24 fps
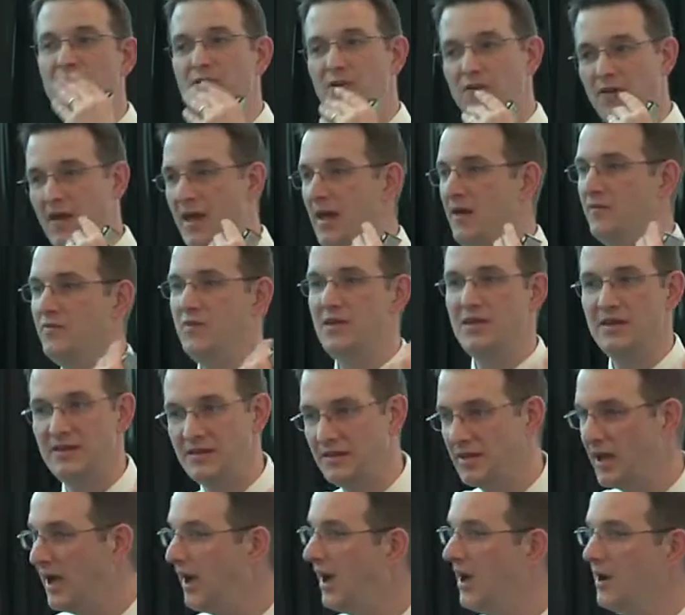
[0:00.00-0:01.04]
So they have the
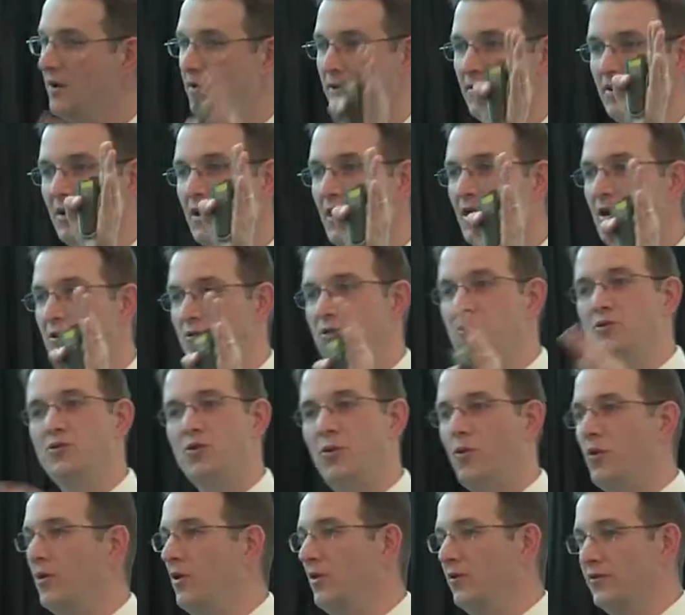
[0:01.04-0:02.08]
entire
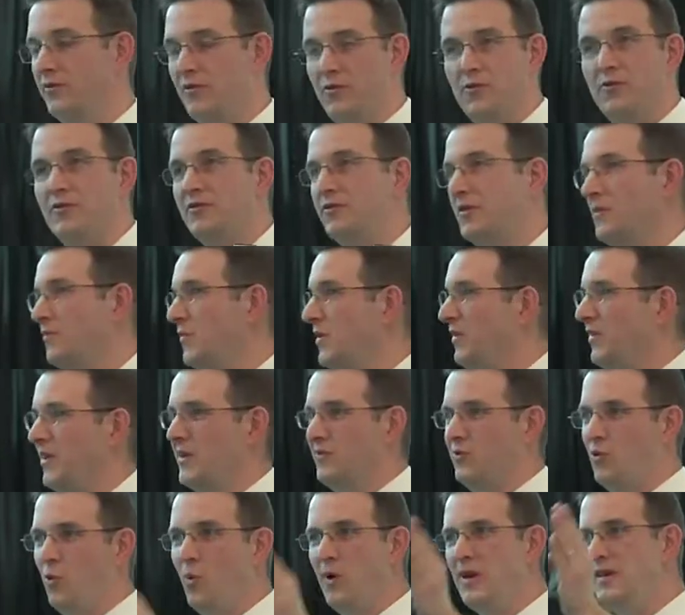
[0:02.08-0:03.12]
tutorial, so there's something like
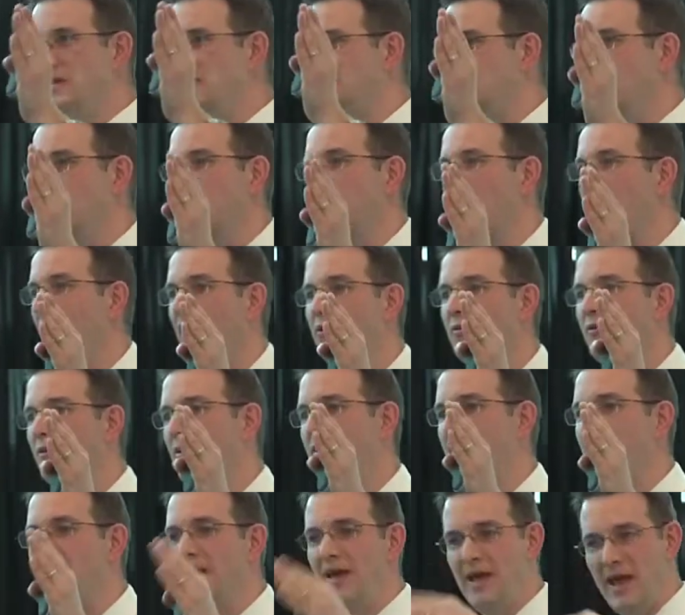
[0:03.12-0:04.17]

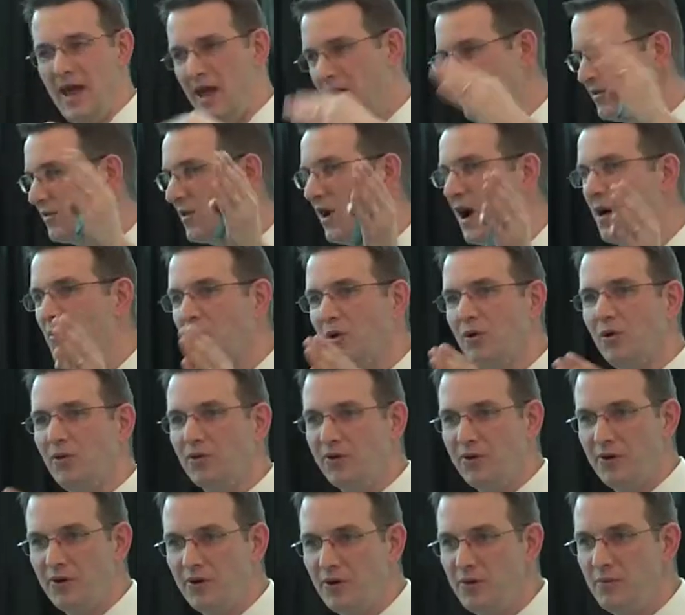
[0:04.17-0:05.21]
2,700 anatomical
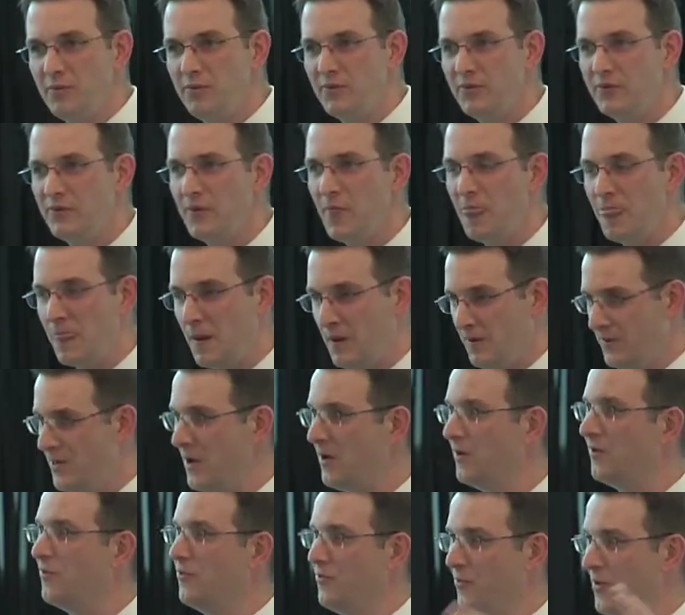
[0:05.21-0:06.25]
terms,
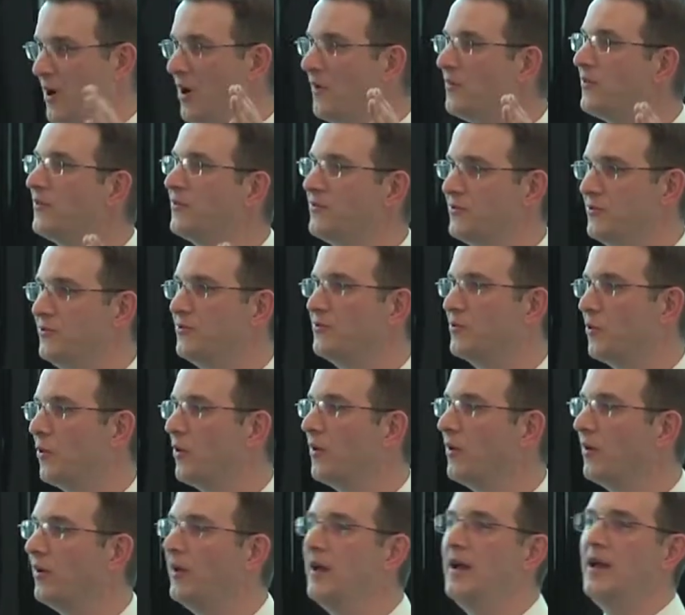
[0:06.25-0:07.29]
that are throughout this
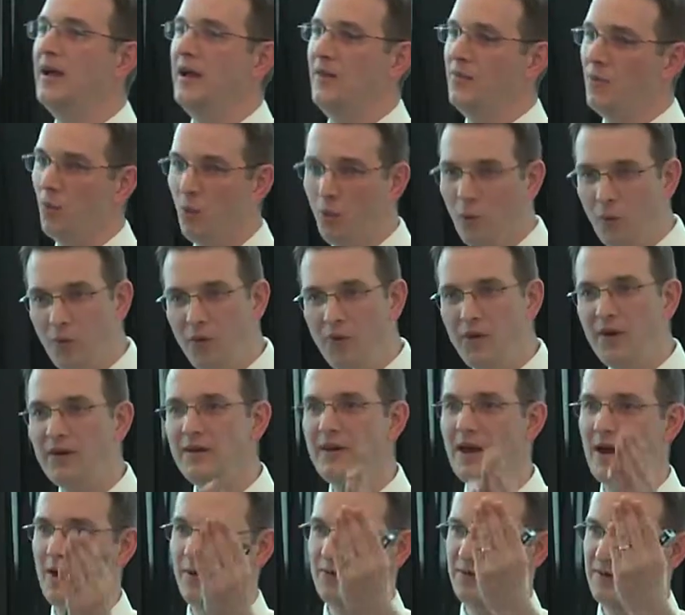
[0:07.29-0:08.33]
tutorial, and the whole thing
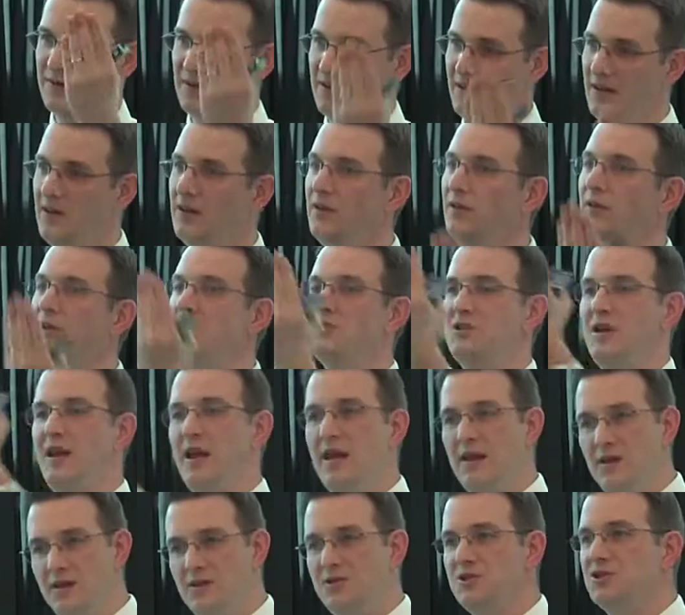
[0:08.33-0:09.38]
now is in English
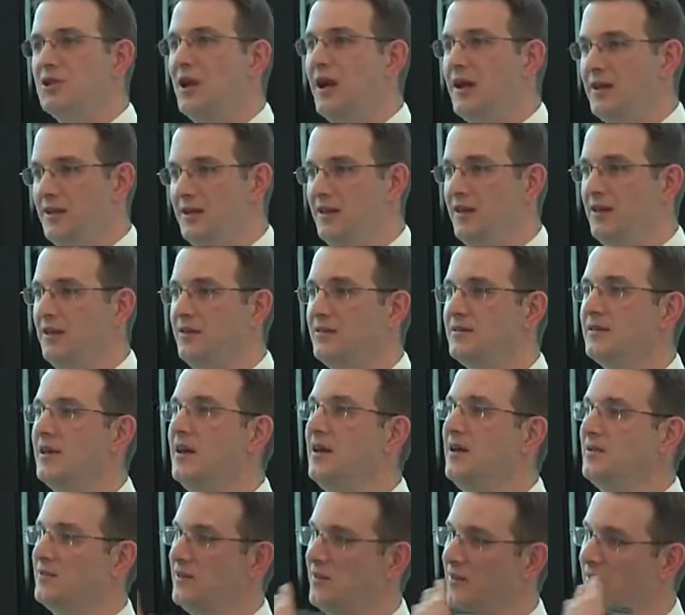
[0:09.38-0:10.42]
and in Chinese
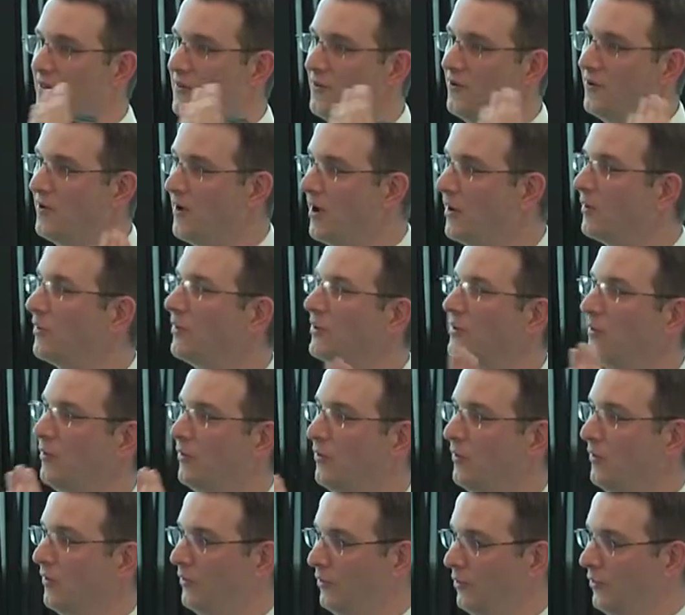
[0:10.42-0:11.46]
so that they're not only
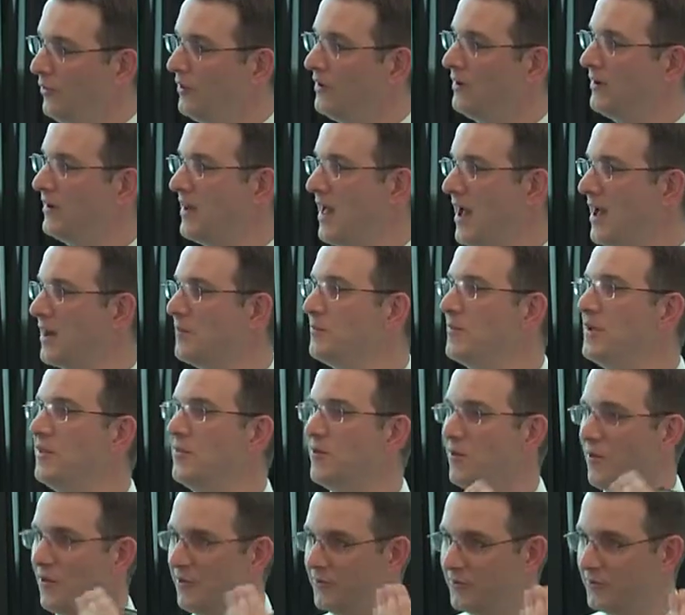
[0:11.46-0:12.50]
learning anatomy,
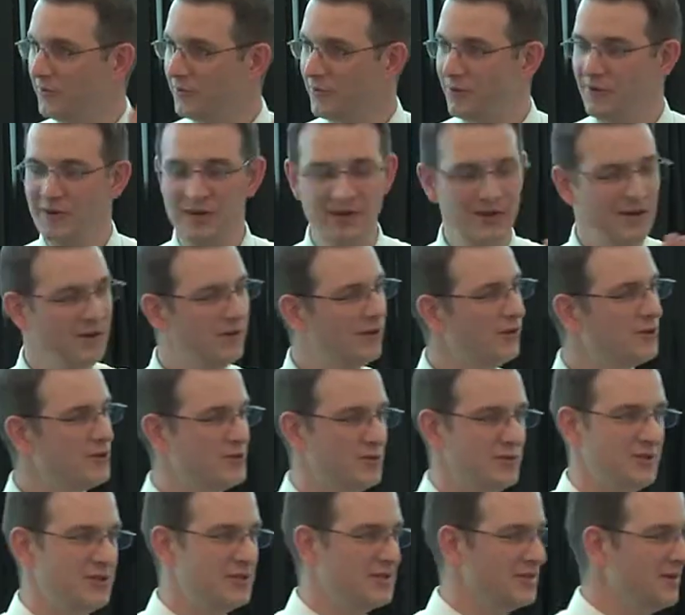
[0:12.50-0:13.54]
they're also learning English,
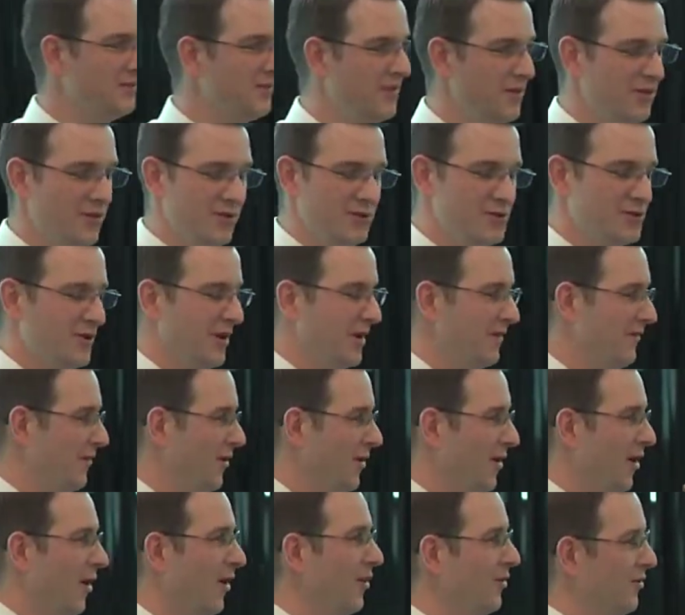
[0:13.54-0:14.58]
which is something they try
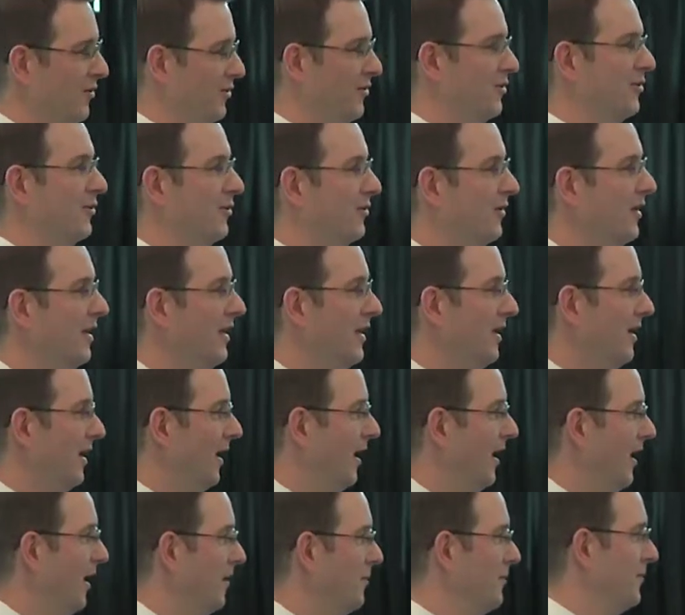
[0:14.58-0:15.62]
very hard to do
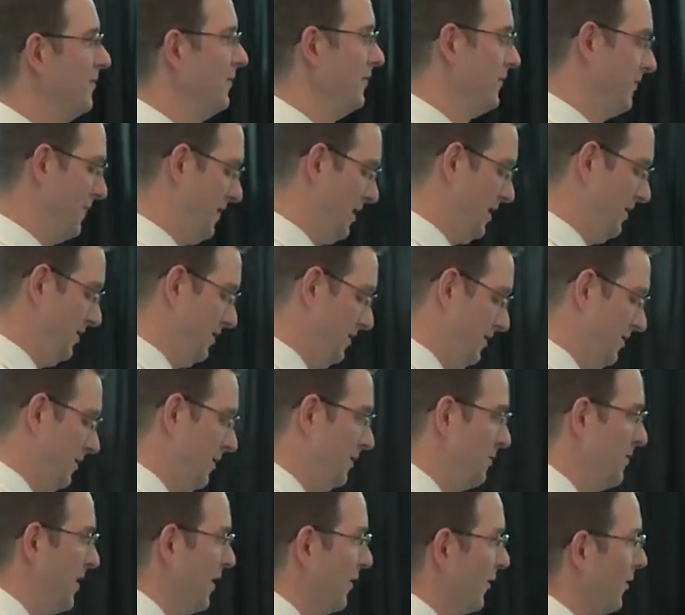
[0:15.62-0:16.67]
um, at the
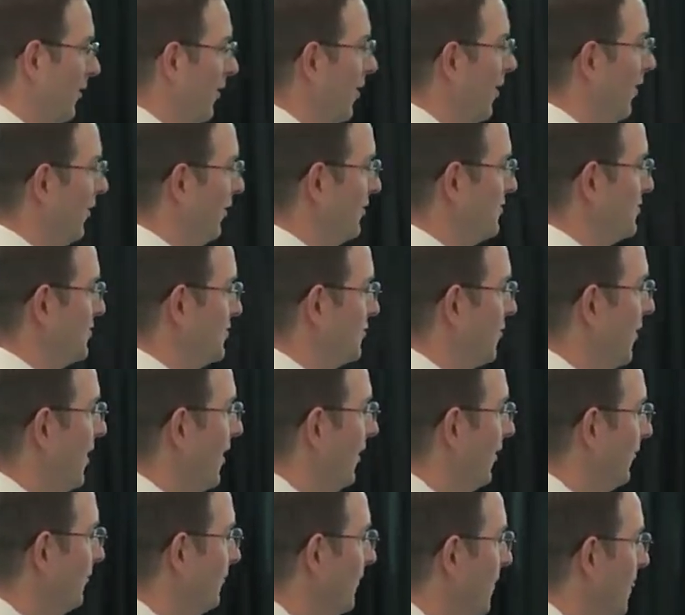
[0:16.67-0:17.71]
medical college as
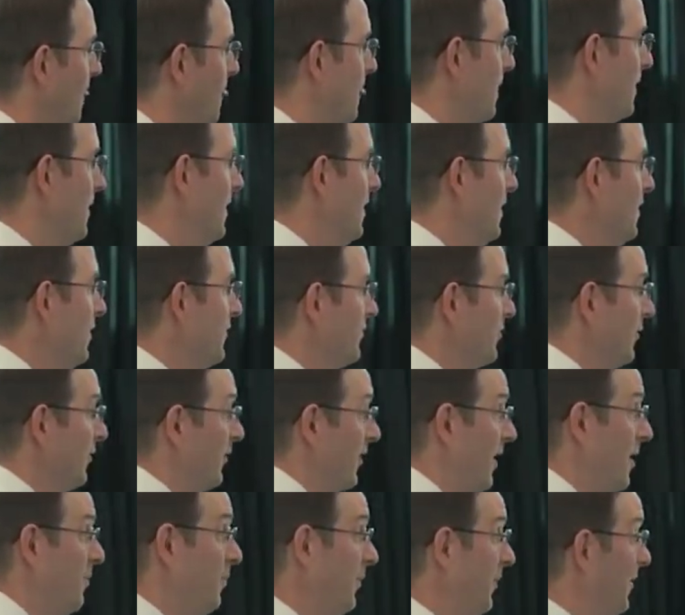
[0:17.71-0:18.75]
well. So a
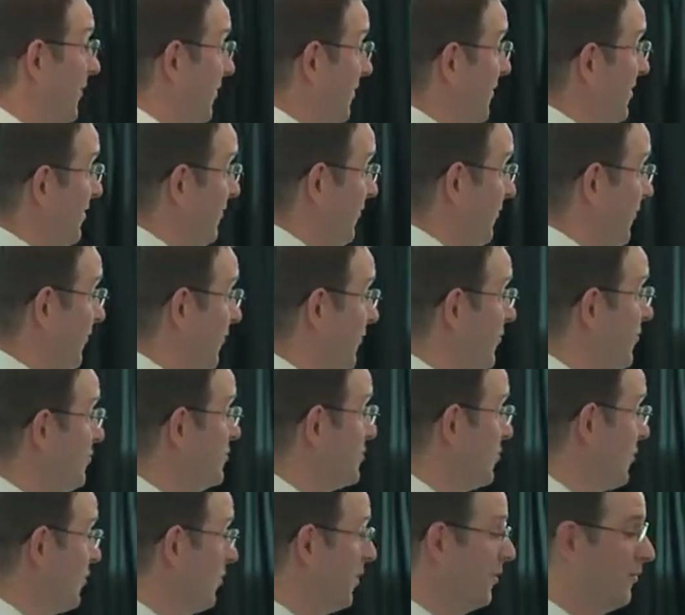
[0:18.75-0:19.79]
couple of things for
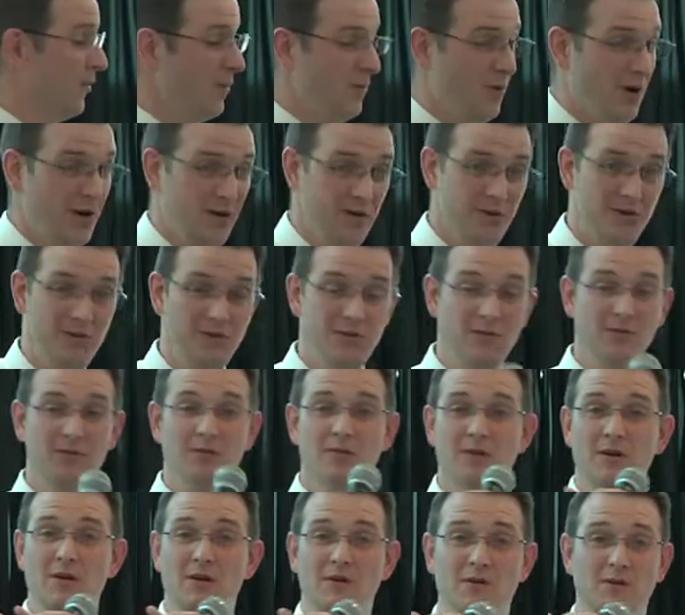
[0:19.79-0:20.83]
future work we want to do.
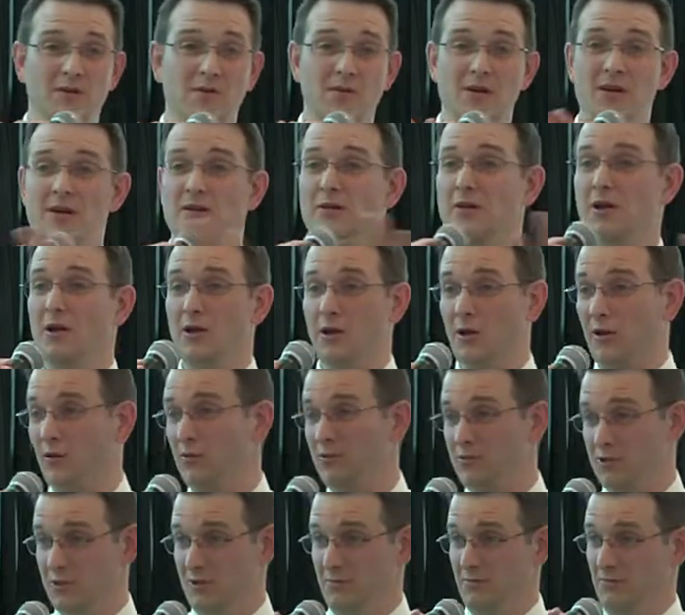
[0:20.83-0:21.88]
So in
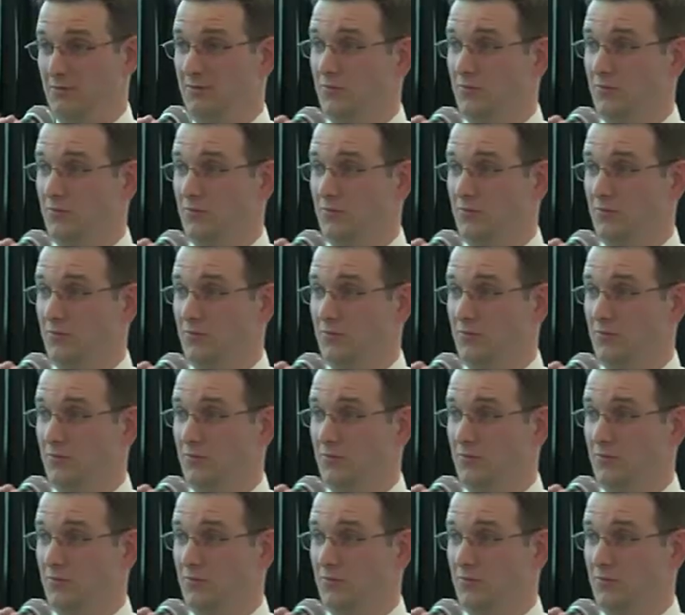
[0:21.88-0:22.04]
conclusion,